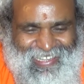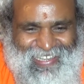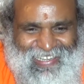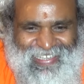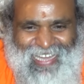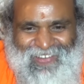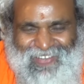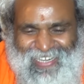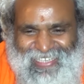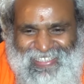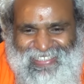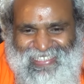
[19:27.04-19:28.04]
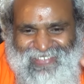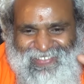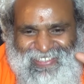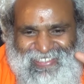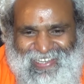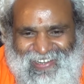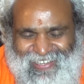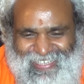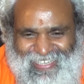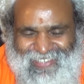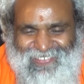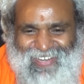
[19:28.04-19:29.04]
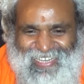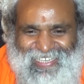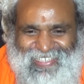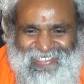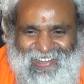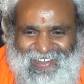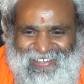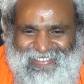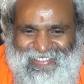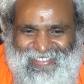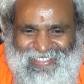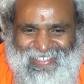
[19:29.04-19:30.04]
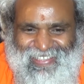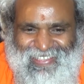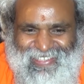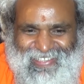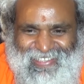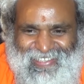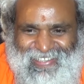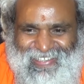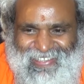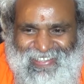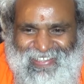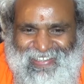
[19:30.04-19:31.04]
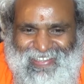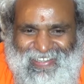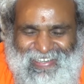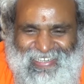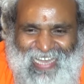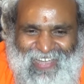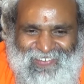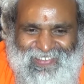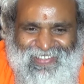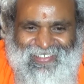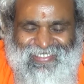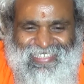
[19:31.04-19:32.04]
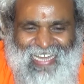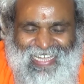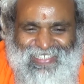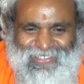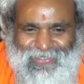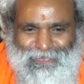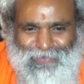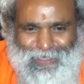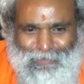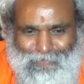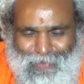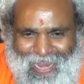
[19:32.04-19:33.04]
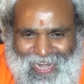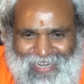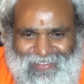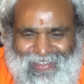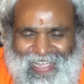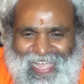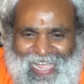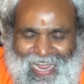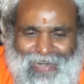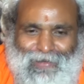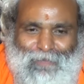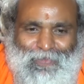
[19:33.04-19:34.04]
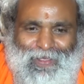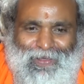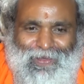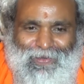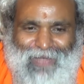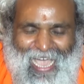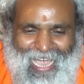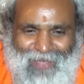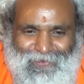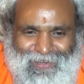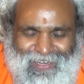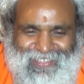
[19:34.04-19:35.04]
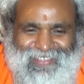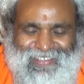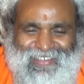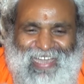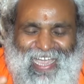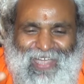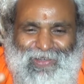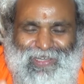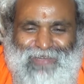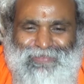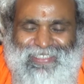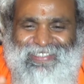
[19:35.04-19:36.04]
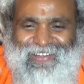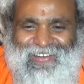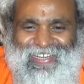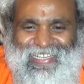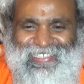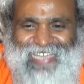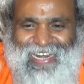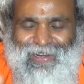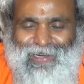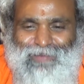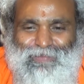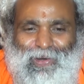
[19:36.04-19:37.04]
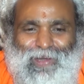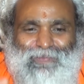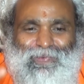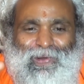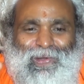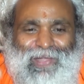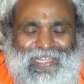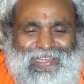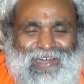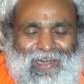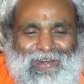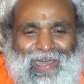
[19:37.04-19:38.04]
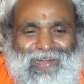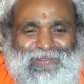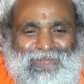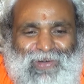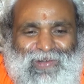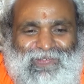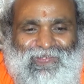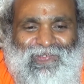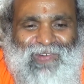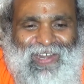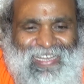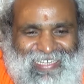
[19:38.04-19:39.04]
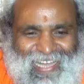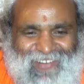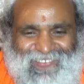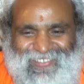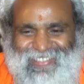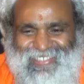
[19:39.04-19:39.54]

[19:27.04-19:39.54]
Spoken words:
Now when it discovers honey, what it does? Now tries to spread the hand. How come these honeys are not more flowing or not more falling down?